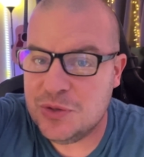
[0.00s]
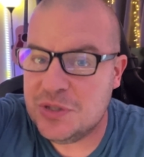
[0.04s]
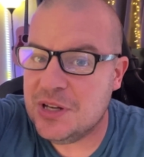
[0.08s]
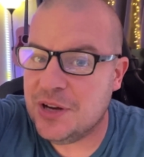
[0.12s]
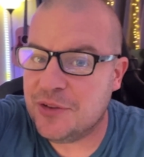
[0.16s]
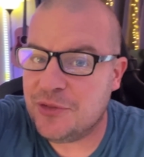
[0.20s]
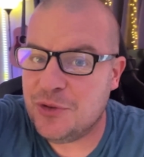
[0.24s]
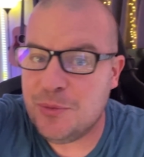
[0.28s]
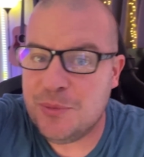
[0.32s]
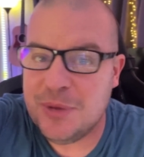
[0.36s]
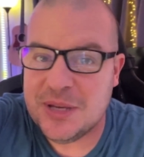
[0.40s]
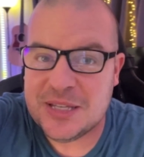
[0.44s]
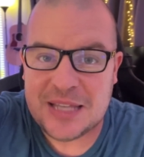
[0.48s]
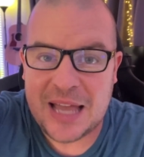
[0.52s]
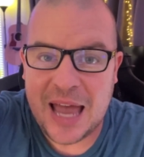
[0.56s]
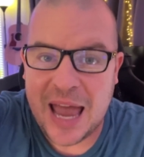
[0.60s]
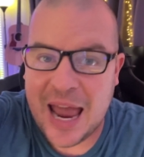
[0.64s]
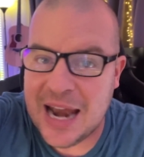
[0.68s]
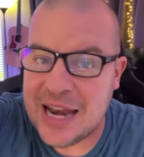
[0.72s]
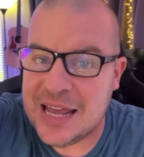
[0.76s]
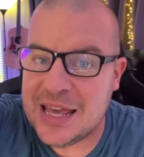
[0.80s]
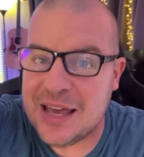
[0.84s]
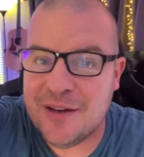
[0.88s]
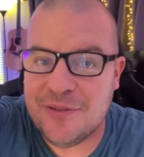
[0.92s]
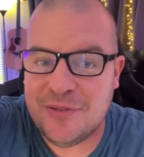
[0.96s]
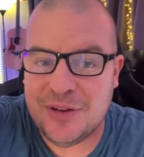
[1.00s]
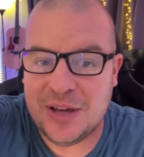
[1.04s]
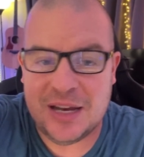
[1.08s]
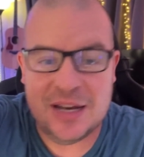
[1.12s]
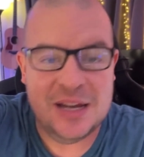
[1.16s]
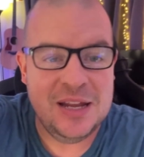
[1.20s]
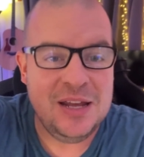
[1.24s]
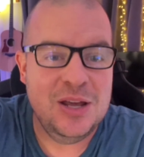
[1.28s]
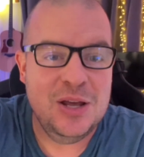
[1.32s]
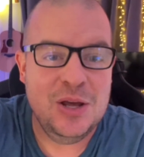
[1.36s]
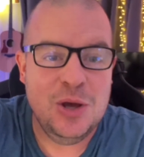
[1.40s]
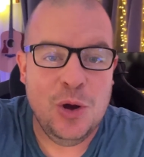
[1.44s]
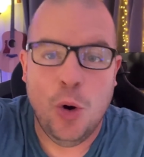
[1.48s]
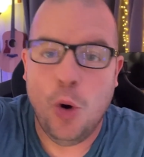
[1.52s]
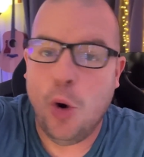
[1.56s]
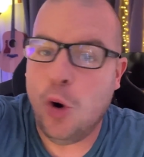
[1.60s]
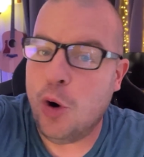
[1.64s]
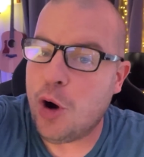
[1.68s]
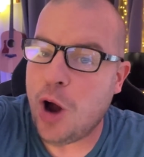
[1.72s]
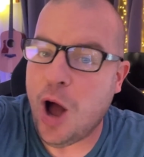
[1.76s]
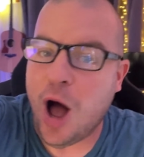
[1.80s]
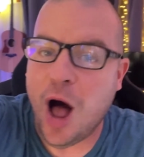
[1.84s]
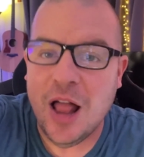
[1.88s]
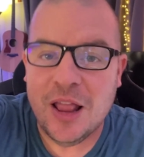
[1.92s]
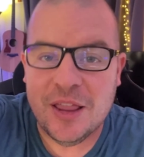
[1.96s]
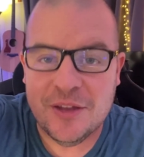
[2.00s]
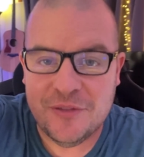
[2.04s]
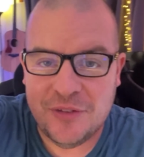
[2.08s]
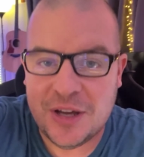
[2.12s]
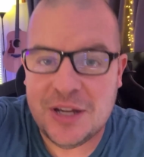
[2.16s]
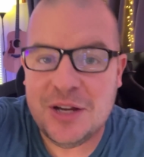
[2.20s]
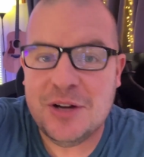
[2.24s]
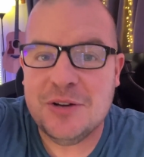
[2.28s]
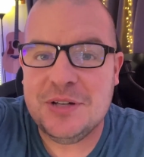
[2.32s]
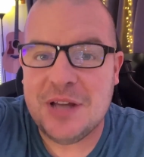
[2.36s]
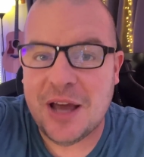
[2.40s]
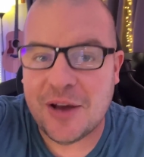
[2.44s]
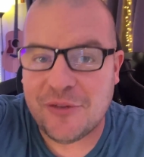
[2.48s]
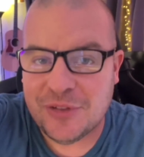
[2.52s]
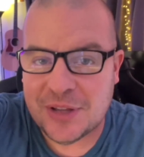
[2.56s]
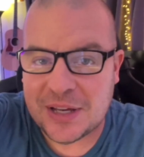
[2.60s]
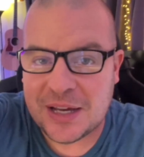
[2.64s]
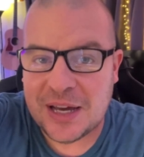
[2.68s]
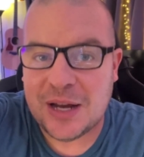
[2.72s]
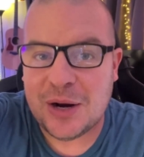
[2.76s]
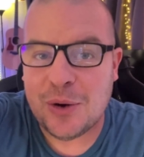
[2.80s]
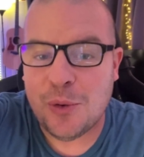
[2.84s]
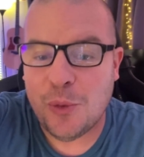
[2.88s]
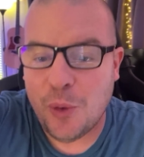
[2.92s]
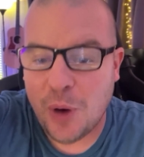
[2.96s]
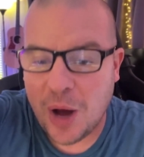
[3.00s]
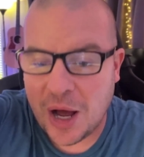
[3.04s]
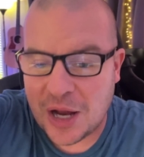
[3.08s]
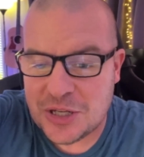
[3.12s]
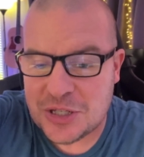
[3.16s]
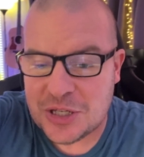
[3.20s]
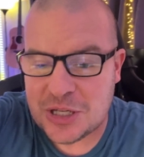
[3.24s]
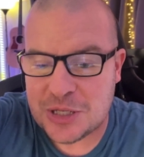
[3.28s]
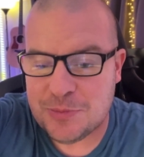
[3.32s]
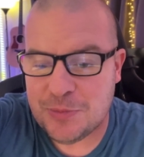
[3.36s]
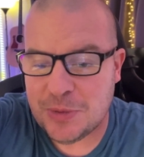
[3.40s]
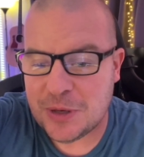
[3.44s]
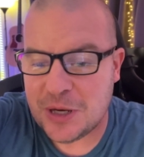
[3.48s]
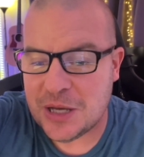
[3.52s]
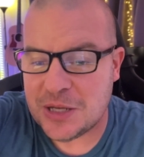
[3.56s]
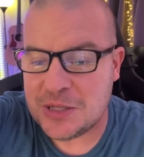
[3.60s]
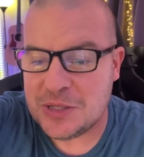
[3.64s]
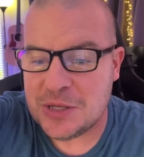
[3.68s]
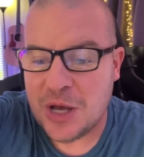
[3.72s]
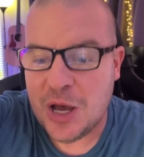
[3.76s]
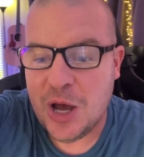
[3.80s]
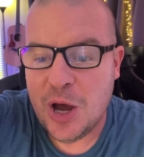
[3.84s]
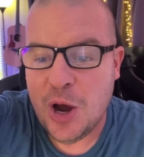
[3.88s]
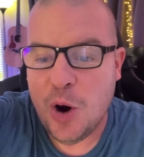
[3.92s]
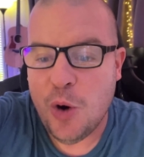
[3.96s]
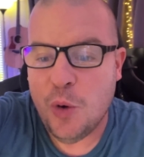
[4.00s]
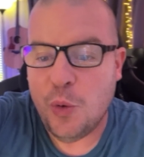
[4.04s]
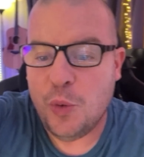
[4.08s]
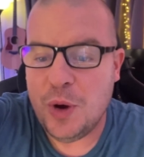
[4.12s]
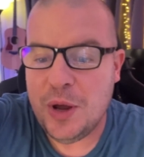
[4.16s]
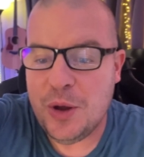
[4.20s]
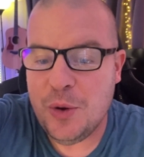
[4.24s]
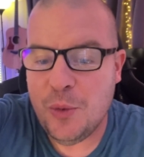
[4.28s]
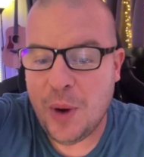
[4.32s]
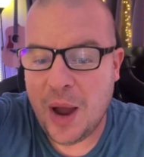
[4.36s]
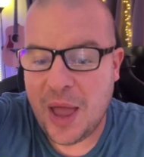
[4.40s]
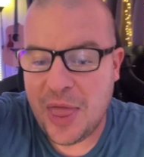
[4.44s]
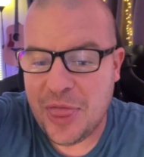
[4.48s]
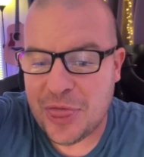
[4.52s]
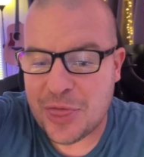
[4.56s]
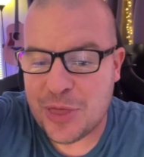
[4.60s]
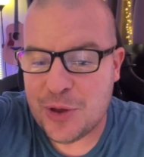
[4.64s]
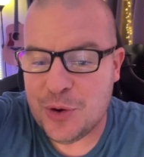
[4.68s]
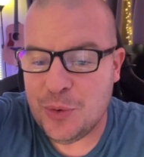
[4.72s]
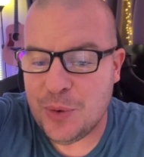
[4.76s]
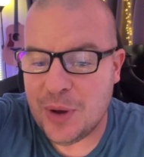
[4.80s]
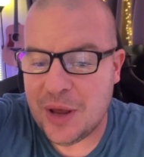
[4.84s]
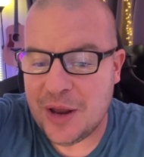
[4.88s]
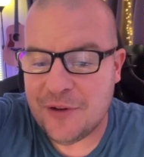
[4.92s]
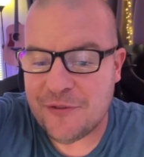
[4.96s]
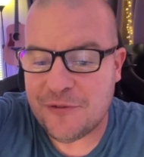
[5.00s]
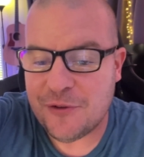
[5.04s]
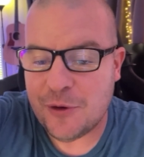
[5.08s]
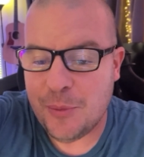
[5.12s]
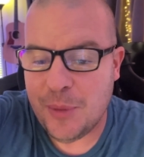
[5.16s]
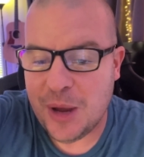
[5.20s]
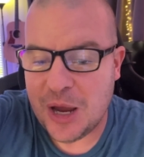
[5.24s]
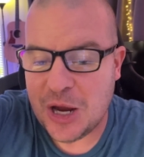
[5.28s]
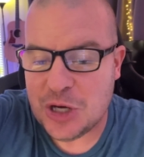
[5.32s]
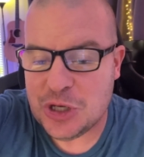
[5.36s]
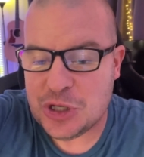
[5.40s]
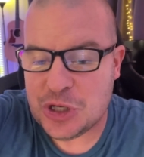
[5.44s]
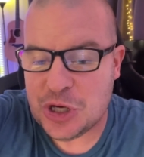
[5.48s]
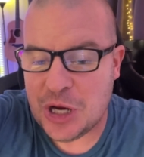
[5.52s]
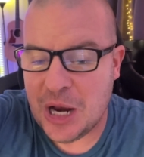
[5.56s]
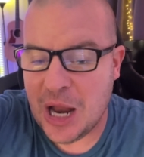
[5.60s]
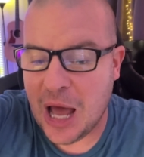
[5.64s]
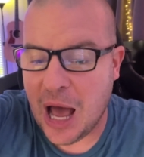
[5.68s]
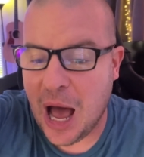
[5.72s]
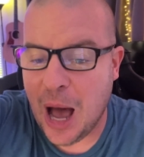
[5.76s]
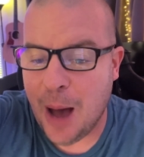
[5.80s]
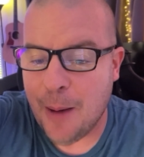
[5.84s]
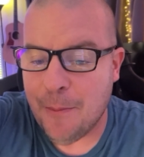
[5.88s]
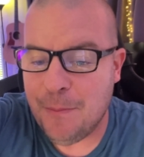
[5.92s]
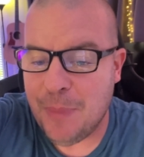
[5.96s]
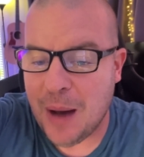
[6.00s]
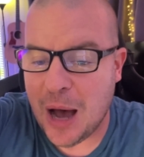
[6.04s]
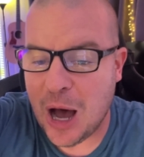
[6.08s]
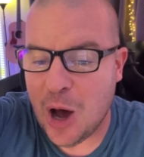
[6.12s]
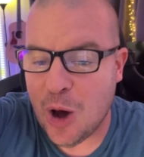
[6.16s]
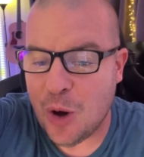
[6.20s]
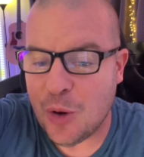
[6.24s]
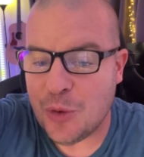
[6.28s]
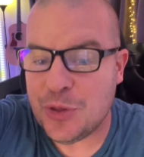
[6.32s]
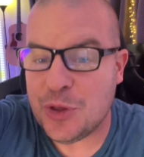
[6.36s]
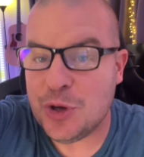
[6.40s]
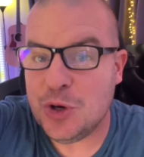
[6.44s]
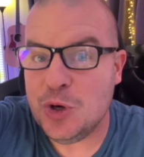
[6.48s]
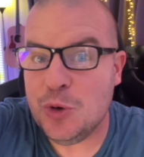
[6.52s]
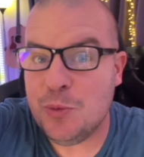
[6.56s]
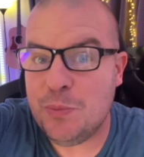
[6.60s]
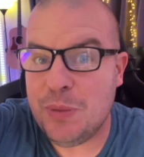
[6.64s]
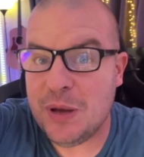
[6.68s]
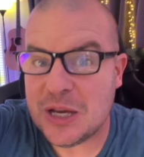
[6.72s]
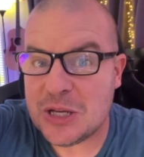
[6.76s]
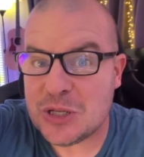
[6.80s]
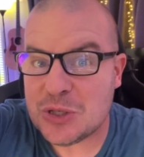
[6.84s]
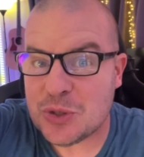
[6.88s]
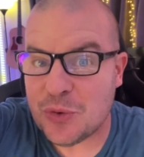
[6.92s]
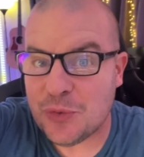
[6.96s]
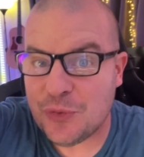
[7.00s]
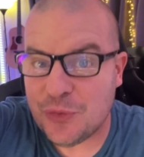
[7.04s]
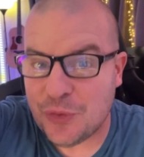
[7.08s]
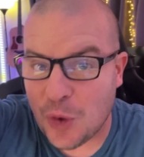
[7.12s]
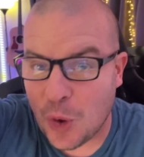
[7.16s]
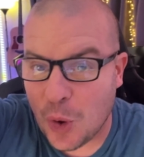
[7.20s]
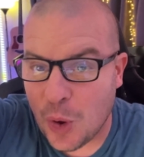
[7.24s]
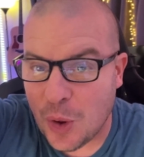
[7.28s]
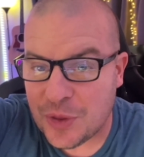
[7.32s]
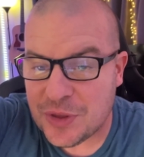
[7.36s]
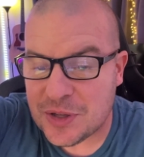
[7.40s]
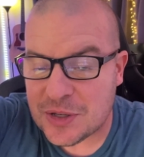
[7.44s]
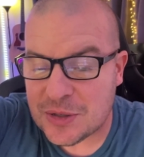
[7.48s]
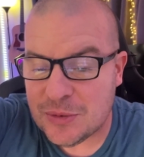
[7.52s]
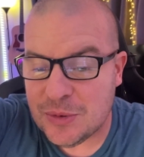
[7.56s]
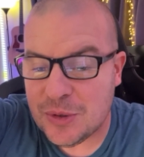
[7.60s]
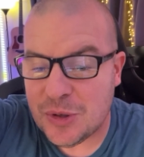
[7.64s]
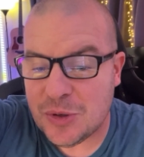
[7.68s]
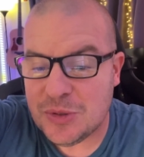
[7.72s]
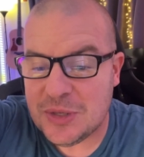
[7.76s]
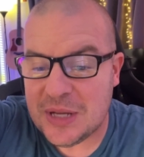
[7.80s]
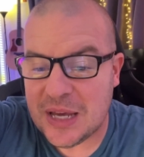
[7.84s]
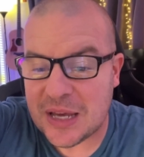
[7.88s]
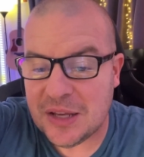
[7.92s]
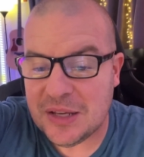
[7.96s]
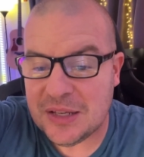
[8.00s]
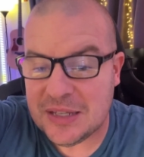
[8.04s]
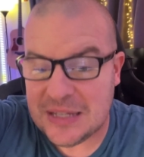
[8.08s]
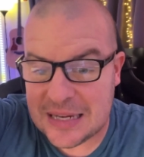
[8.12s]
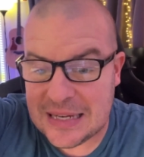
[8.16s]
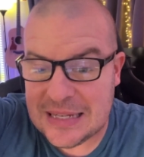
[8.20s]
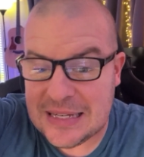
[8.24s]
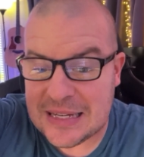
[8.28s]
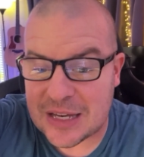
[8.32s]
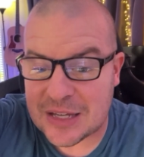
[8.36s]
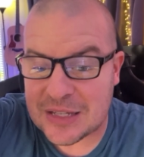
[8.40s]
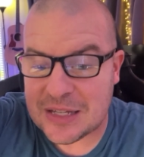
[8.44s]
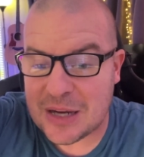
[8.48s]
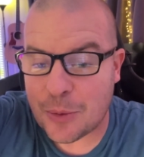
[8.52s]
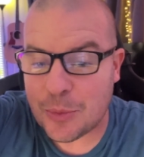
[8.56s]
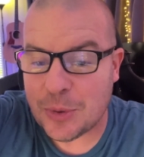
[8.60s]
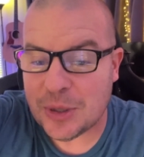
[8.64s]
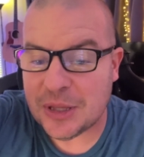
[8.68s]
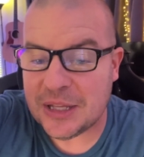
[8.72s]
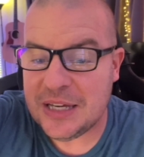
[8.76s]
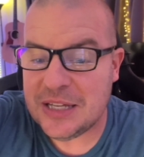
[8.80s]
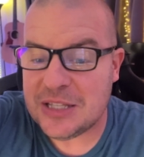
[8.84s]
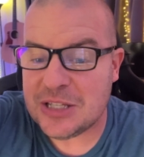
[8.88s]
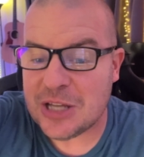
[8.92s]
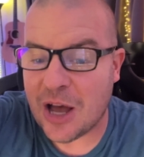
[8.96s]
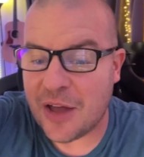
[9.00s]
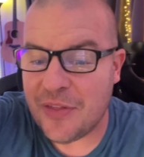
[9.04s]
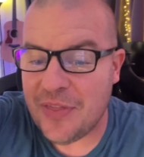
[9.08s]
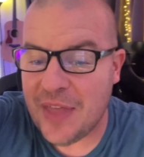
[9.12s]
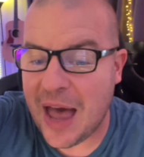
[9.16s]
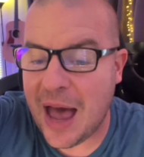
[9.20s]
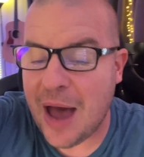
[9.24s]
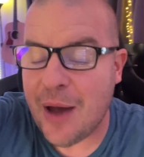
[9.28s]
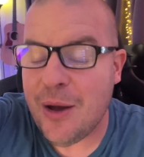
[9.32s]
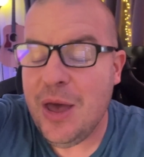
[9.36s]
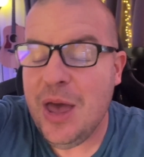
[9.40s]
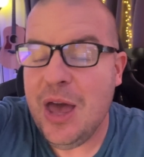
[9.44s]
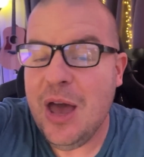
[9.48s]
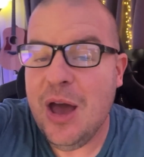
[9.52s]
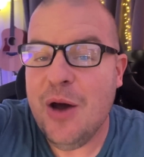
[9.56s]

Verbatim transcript: And if you missed any of it or all of it, you're definitely going to watch this because we went through information about the new Pixel Fold, some new details that were leaked on that.